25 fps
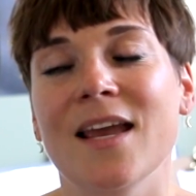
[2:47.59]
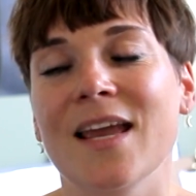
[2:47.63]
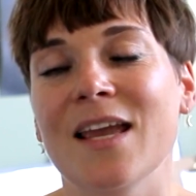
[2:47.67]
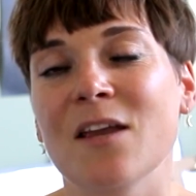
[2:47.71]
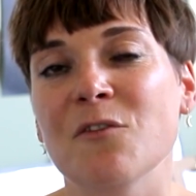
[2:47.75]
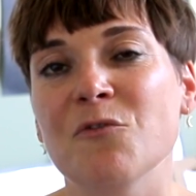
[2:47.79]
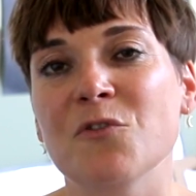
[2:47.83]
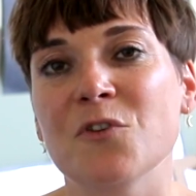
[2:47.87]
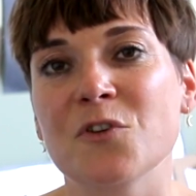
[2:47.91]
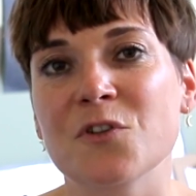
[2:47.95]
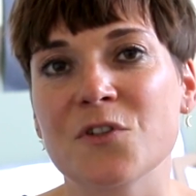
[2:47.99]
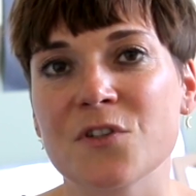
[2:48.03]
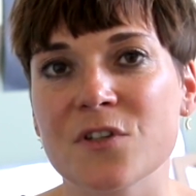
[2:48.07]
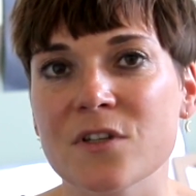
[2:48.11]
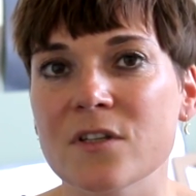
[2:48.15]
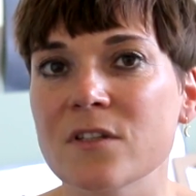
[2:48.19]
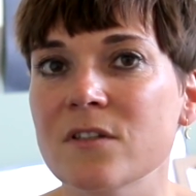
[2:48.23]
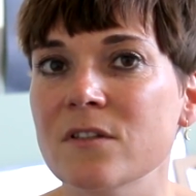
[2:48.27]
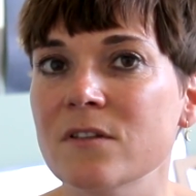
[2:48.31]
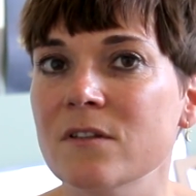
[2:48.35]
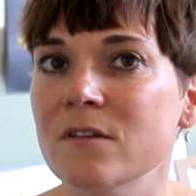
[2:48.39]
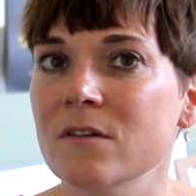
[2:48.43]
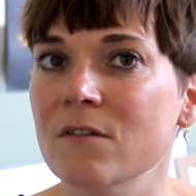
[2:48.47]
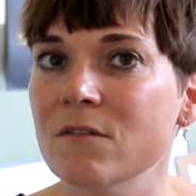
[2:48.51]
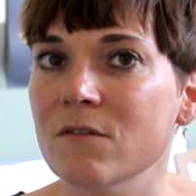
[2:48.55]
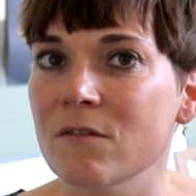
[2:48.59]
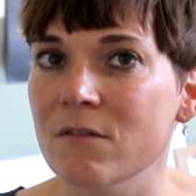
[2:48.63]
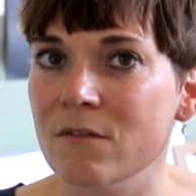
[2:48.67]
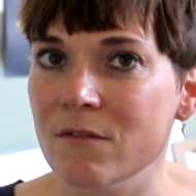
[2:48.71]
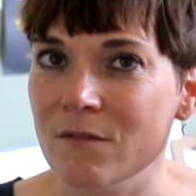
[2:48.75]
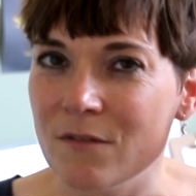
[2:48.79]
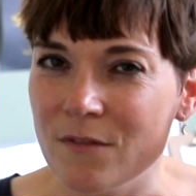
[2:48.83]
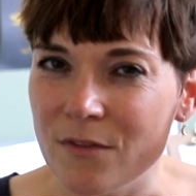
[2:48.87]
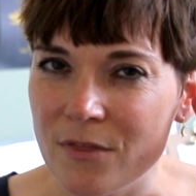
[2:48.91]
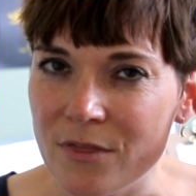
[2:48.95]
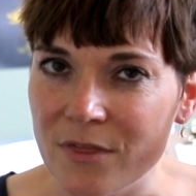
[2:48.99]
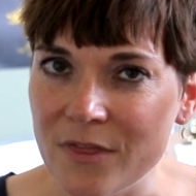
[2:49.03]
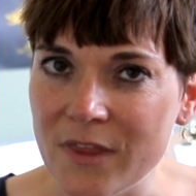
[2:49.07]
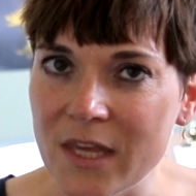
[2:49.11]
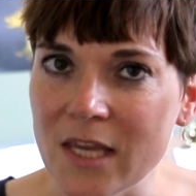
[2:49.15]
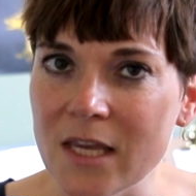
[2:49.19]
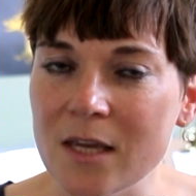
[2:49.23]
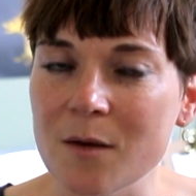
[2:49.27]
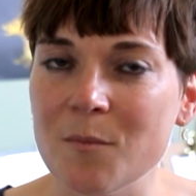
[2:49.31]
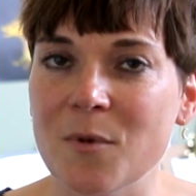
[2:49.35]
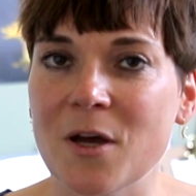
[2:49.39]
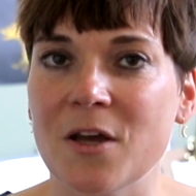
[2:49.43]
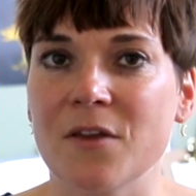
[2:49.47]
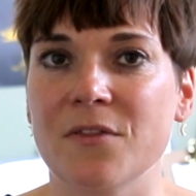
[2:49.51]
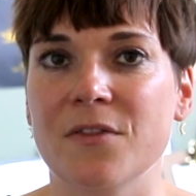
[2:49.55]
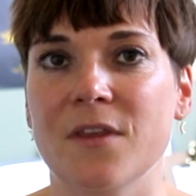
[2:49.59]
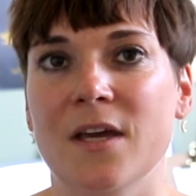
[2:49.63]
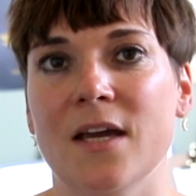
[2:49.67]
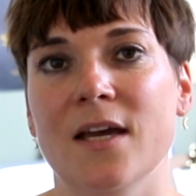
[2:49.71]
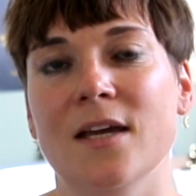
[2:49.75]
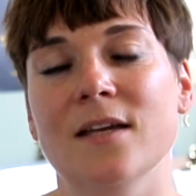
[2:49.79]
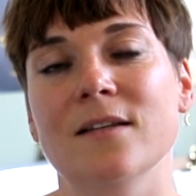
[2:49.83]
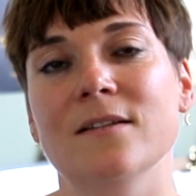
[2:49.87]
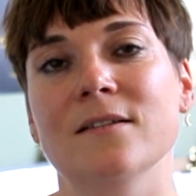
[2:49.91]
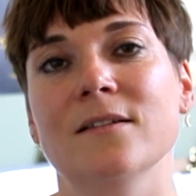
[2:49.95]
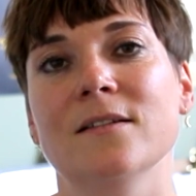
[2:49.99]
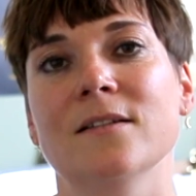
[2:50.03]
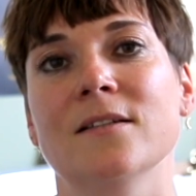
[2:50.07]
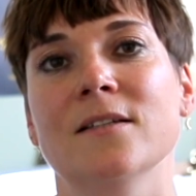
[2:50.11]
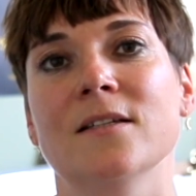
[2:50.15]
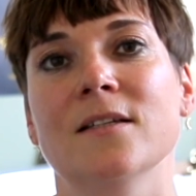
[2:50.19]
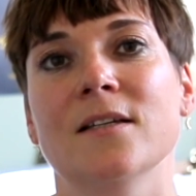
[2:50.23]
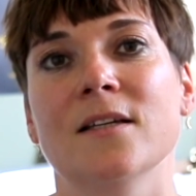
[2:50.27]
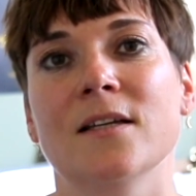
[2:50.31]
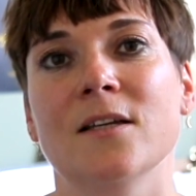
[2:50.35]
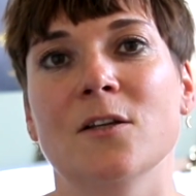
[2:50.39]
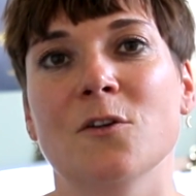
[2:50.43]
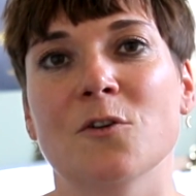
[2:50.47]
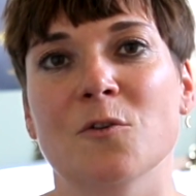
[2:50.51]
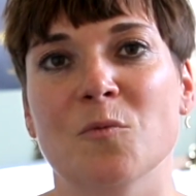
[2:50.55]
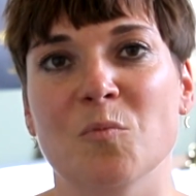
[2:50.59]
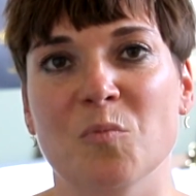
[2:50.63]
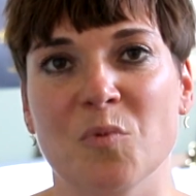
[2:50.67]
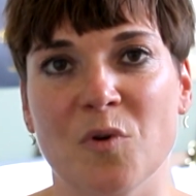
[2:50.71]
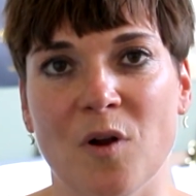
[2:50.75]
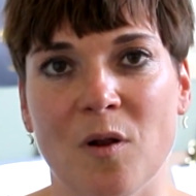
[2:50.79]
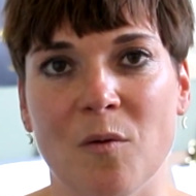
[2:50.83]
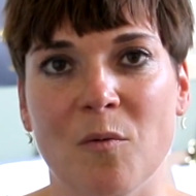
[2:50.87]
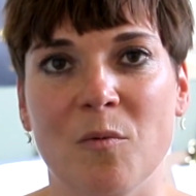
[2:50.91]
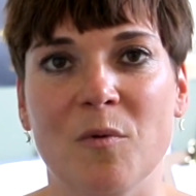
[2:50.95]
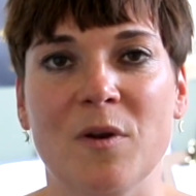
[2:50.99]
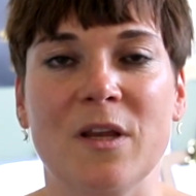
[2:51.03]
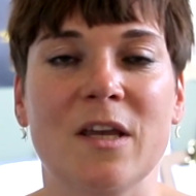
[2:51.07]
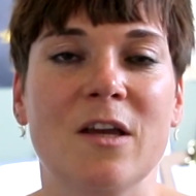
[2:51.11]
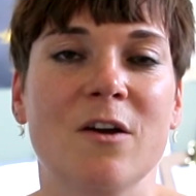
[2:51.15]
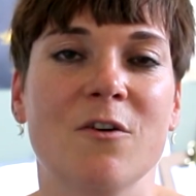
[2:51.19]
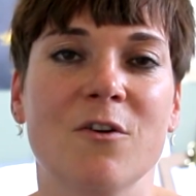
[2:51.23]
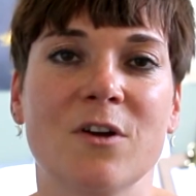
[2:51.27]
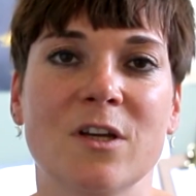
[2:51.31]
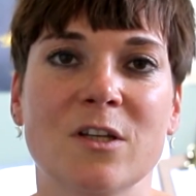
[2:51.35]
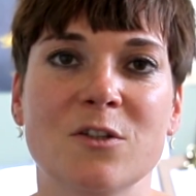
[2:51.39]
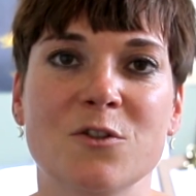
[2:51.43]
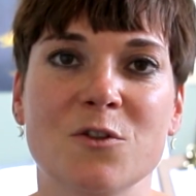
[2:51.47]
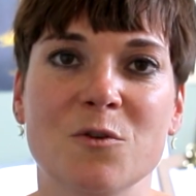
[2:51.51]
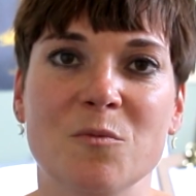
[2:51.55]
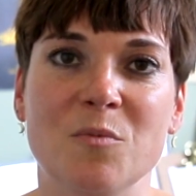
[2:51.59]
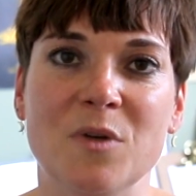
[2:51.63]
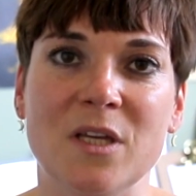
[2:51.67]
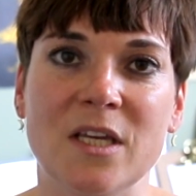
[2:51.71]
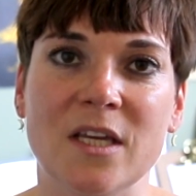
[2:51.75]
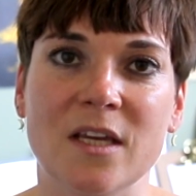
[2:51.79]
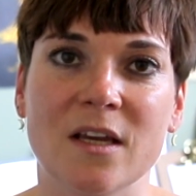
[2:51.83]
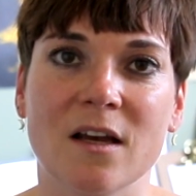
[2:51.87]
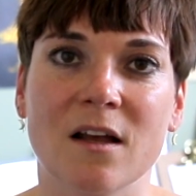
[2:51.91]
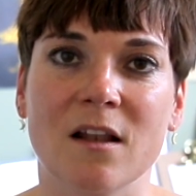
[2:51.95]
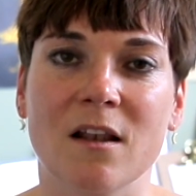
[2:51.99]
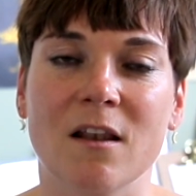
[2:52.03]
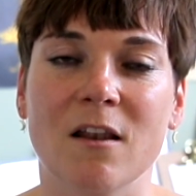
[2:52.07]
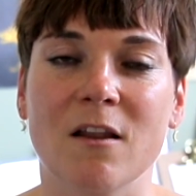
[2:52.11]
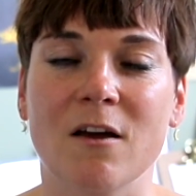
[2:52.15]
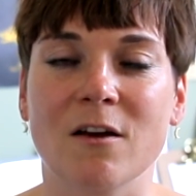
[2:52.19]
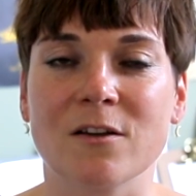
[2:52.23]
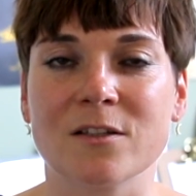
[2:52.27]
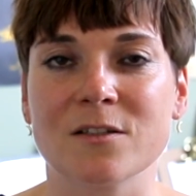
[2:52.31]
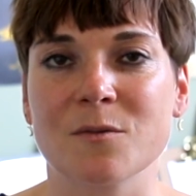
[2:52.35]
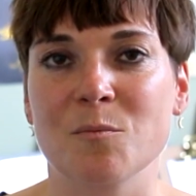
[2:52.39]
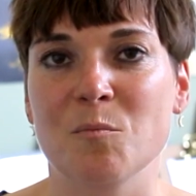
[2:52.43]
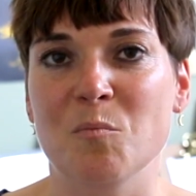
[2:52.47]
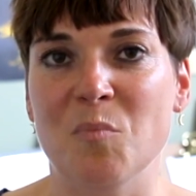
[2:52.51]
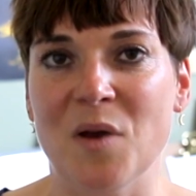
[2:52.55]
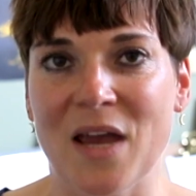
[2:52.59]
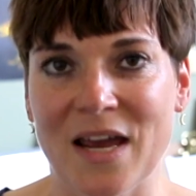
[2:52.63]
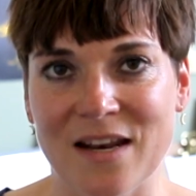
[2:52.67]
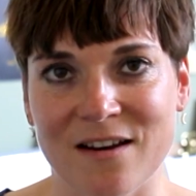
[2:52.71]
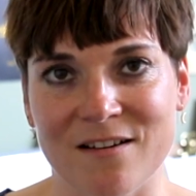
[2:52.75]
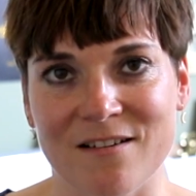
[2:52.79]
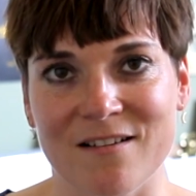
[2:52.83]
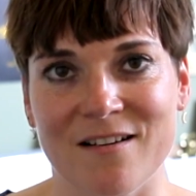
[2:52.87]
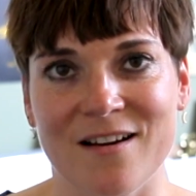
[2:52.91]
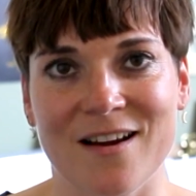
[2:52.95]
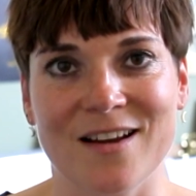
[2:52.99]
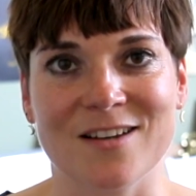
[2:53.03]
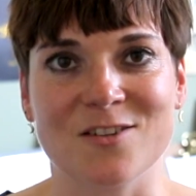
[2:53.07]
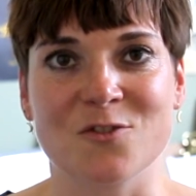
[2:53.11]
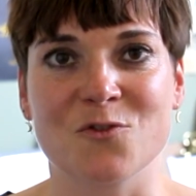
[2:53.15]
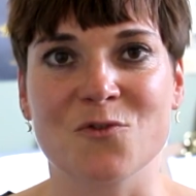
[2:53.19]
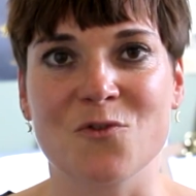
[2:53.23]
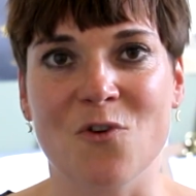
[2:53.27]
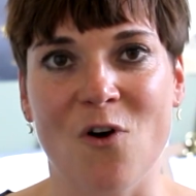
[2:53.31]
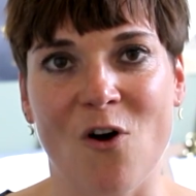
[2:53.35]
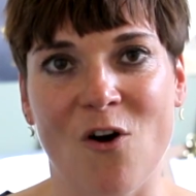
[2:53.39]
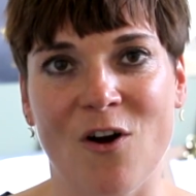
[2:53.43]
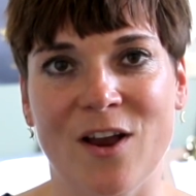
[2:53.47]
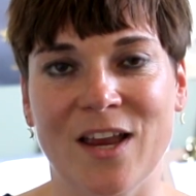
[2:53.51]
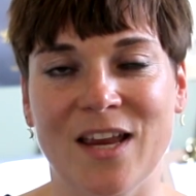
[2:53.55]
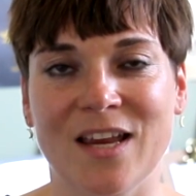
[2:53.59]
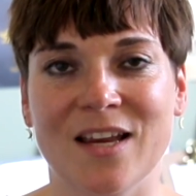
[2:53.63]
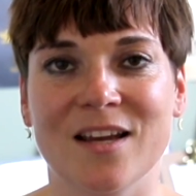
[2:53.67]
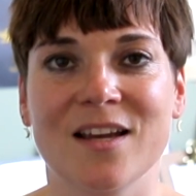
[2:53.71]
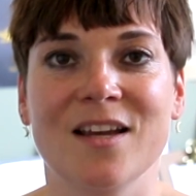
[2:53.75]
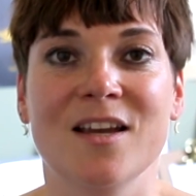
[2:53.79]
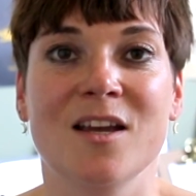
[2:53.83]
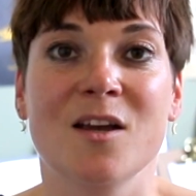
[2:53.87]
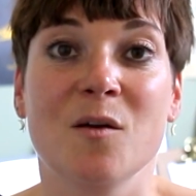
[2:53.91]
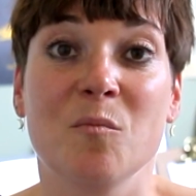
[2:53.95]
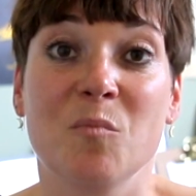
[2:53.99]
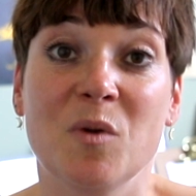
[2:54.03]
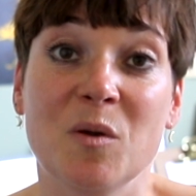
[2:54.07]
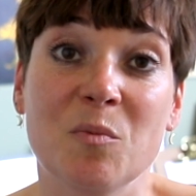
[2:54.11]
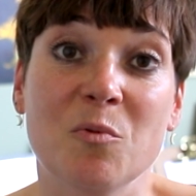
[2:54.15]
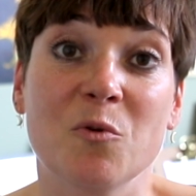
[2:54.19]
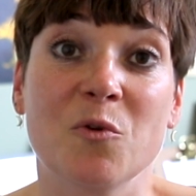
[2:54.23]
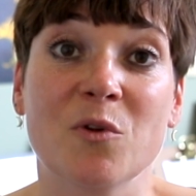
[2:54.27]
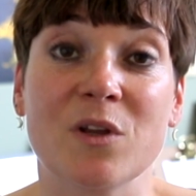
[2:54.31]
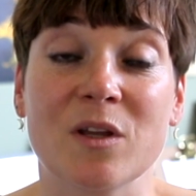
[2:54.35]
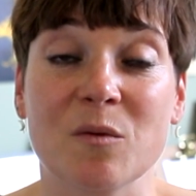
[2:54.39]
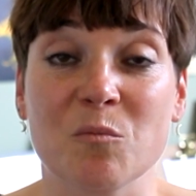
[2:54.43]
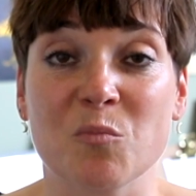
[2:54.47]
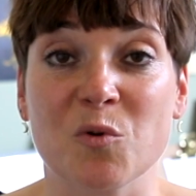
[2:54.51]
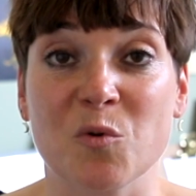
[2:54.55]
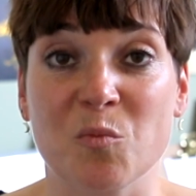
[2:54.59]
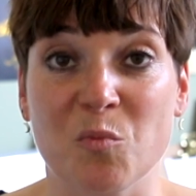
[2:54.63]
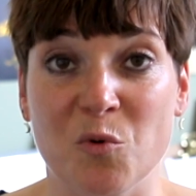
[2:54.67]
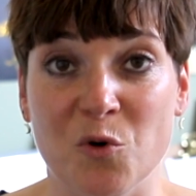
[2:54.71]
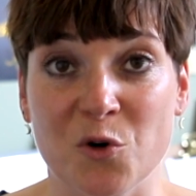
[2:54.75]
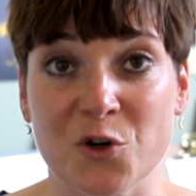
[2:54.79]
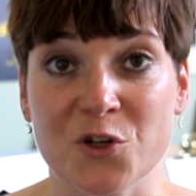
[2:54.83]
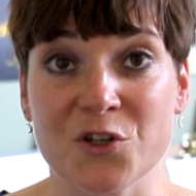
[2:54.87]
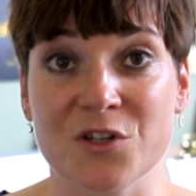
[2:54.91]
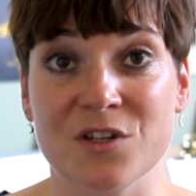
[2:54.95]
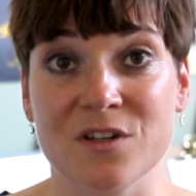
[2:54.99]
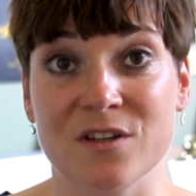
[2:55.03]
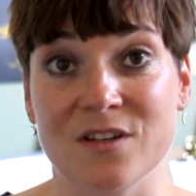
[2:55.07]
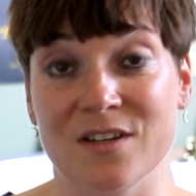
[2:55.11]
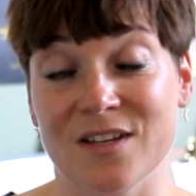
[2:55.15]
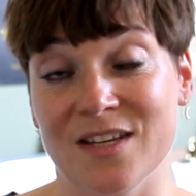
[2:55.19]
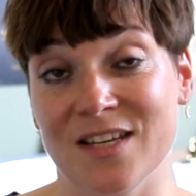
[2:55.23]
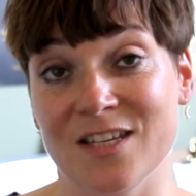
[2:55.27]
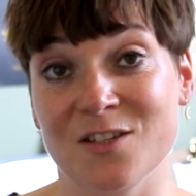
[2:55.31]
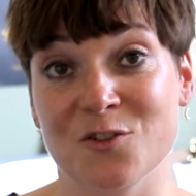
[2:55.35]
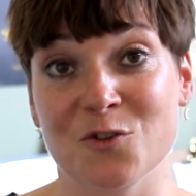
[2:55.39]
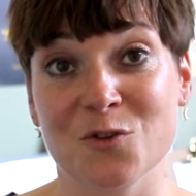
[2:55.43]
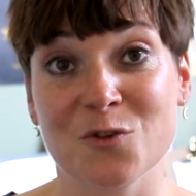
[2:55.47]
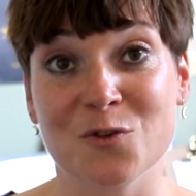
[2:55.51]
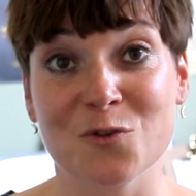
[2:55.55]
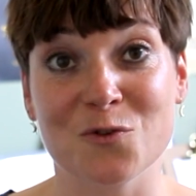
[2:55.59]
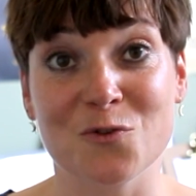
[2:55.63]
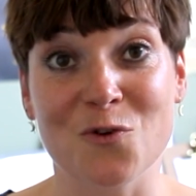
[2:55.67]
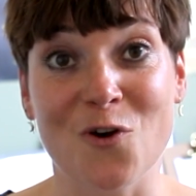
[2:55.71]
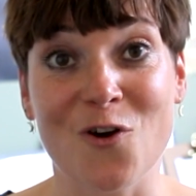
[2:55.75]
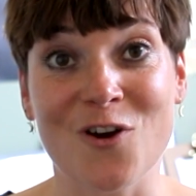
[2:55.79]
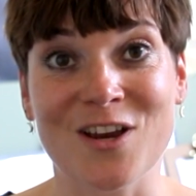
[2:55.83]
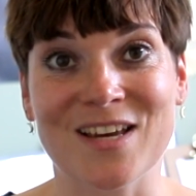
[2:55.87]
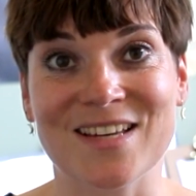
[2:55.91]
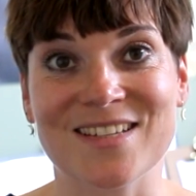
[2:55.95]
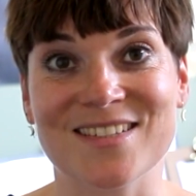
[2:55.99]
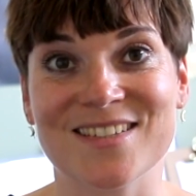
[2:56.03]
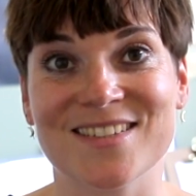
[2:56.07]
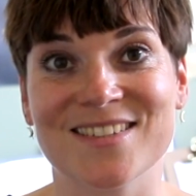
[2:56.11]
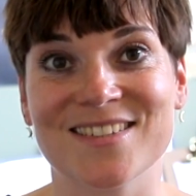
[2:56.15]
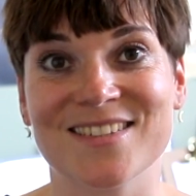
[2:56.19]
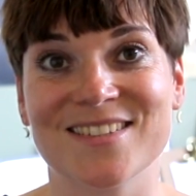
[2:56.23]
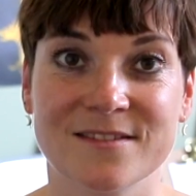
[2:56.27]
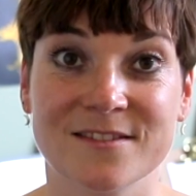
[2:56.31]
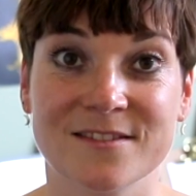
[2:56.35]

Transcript: If you just think about that, you're probably going to be a lot better at drawing people in proportion into your drawings.